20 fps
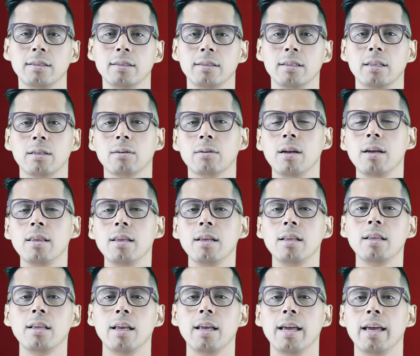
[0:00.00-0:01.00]
the
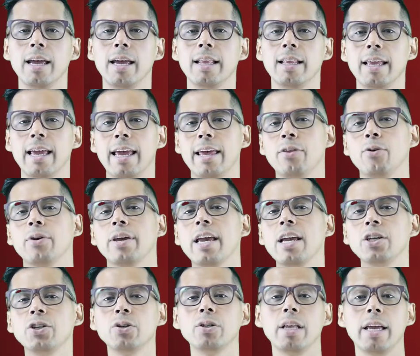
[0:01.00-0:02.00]
trading and
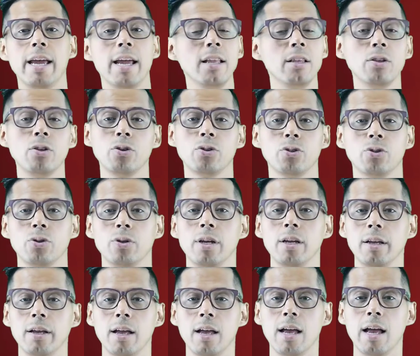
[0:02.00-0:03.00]
education
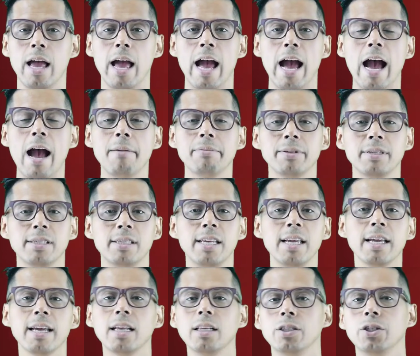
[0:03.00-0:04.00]
industry have
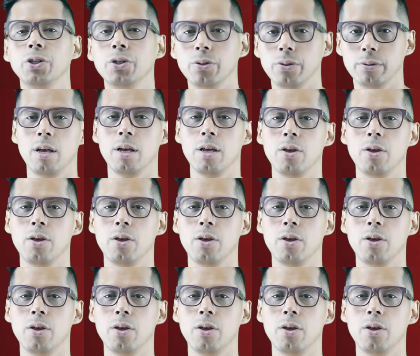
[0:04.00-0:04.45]
sickened you.